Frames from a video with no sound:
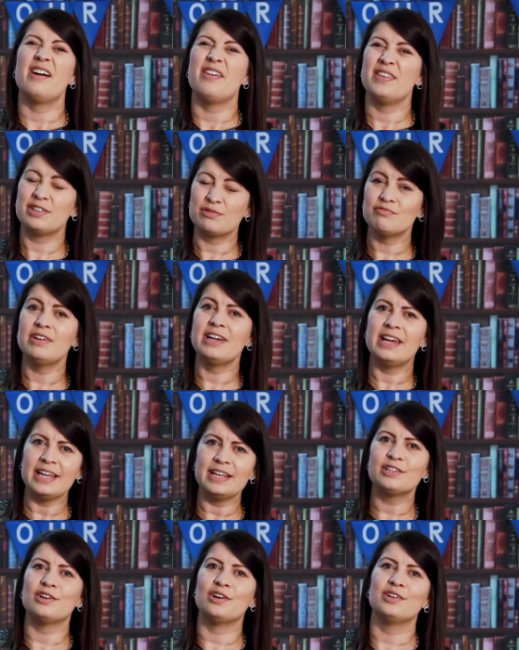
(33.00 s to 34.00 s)
this
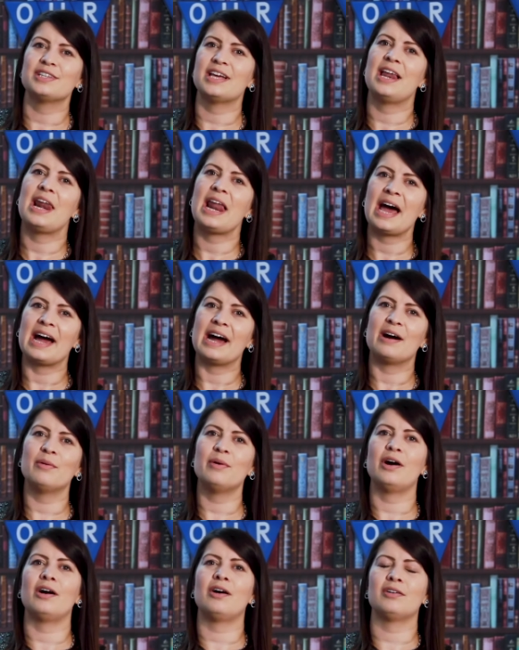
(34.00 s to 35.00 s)
really does
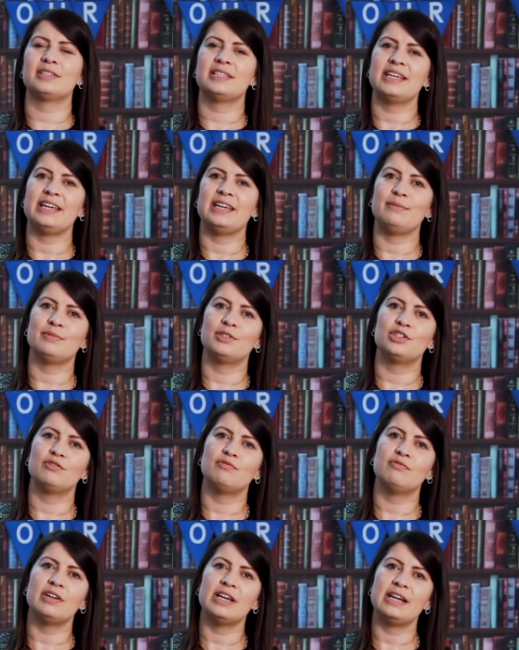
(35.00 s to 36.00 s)
allow our teams to
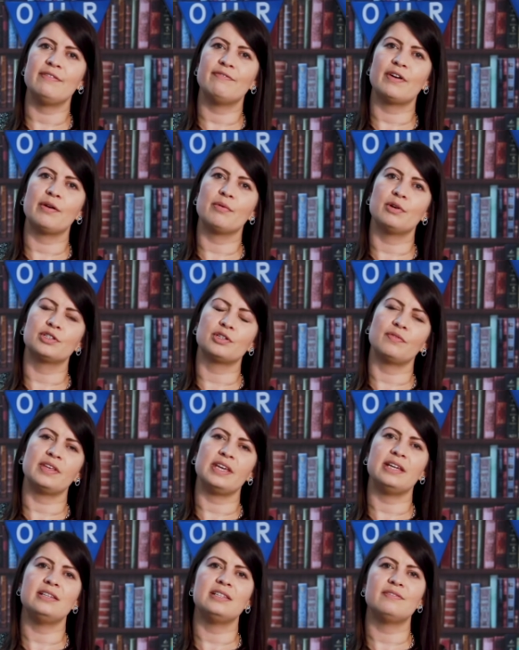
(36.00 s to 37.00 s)
really focus on the
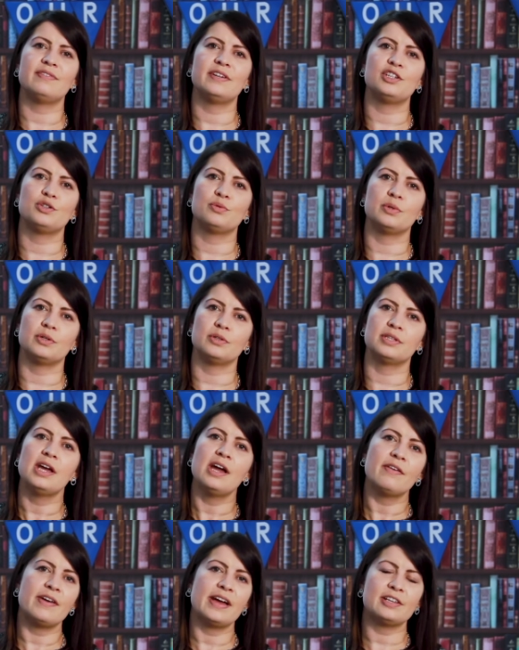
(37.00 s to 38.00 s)
individuals,
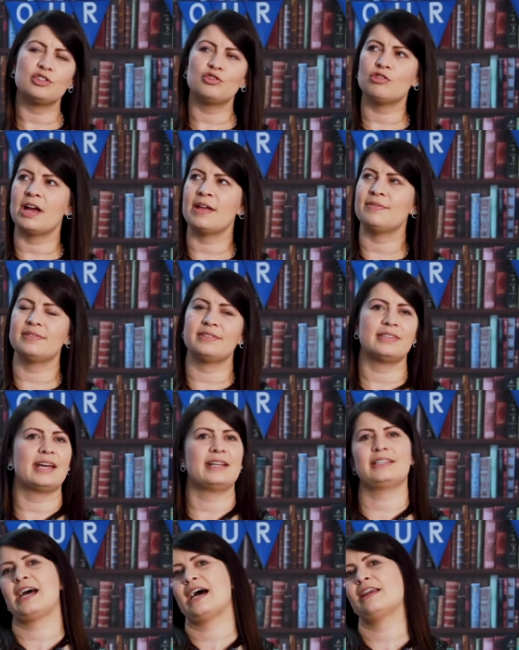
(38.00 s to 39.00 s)
their strengths,
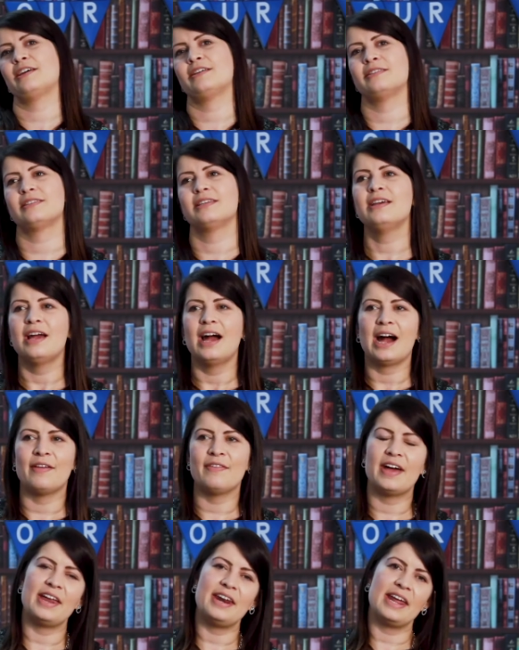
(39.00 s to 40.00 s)
their talents
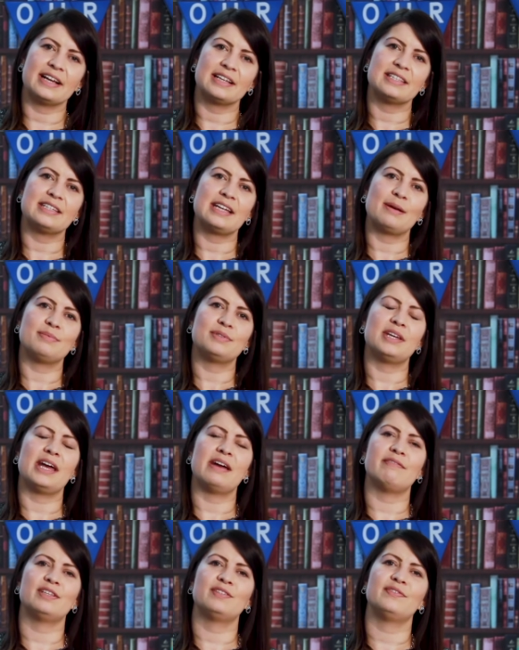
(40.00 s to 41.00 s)
and their next steps and
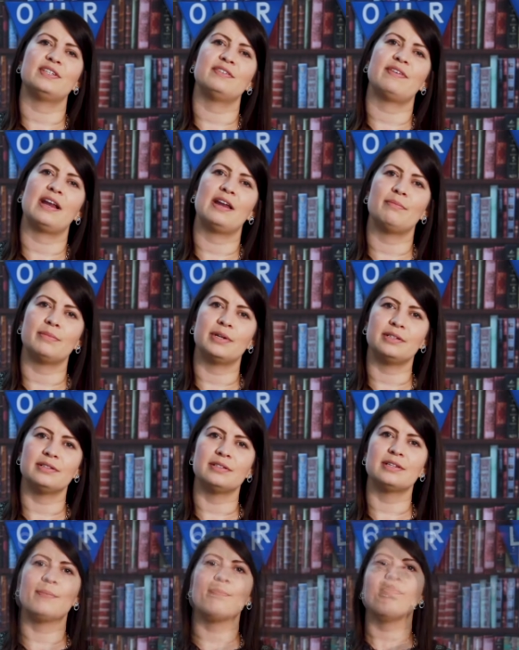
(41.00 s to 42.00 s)
areas for development.